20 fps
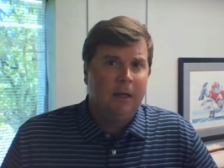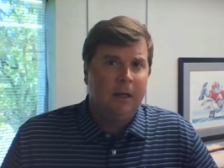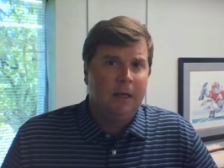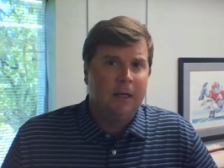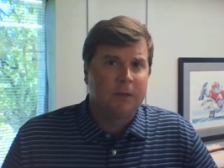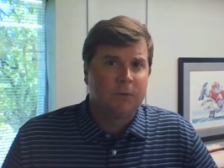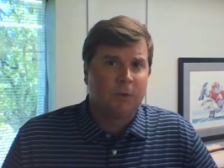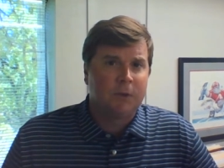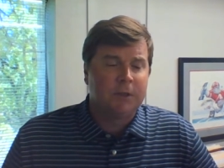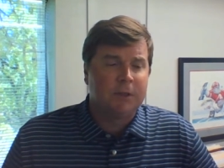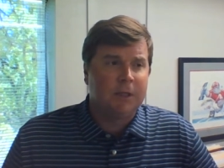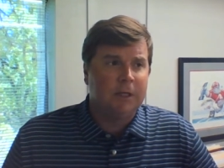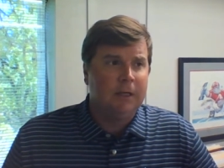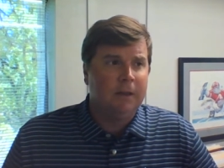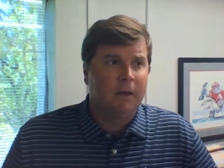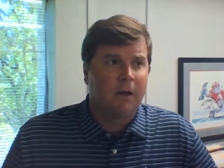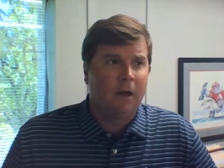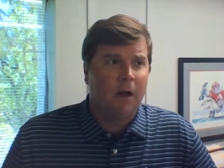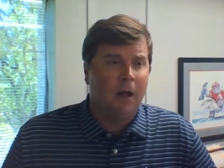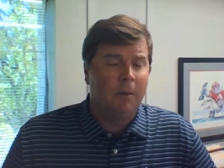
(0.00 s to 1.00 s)
as we're seeing,
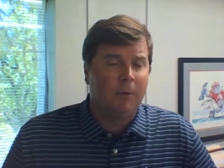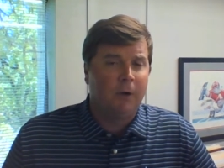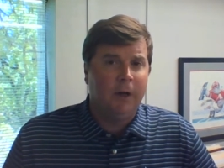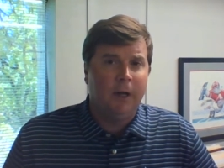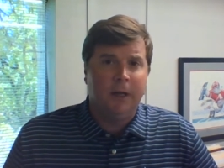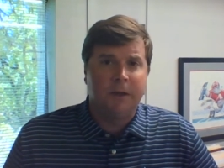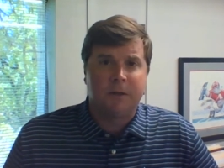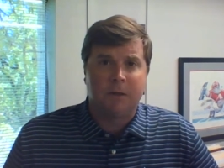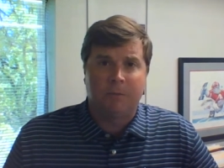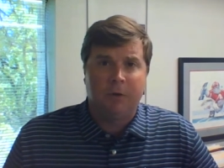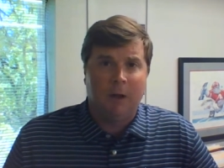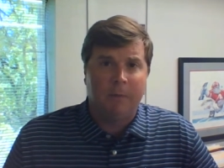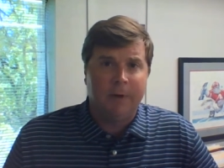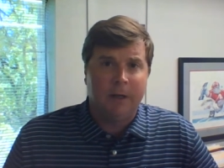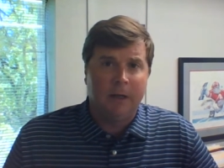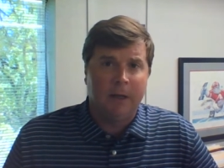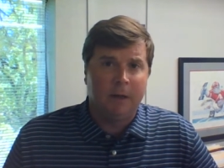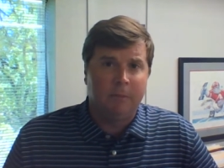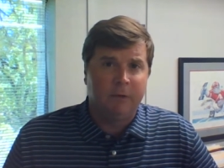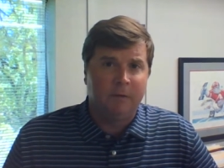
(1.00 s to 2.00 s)
the calmer heads are probably
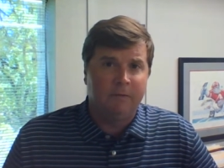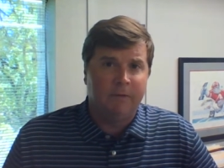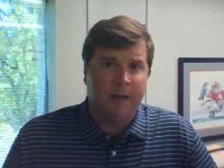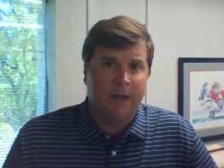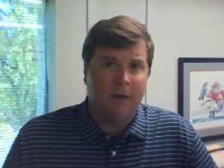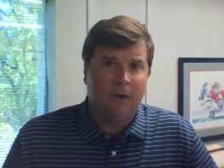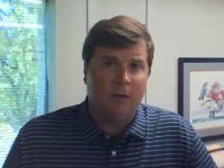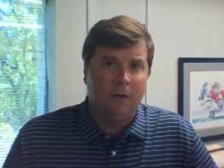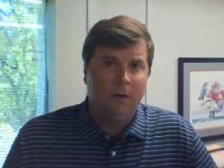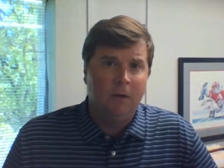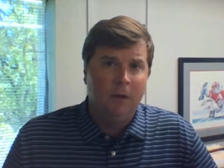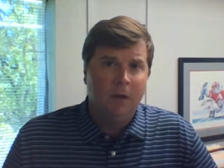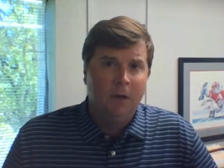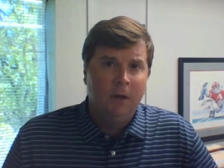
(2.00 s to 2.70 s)
going to prevail.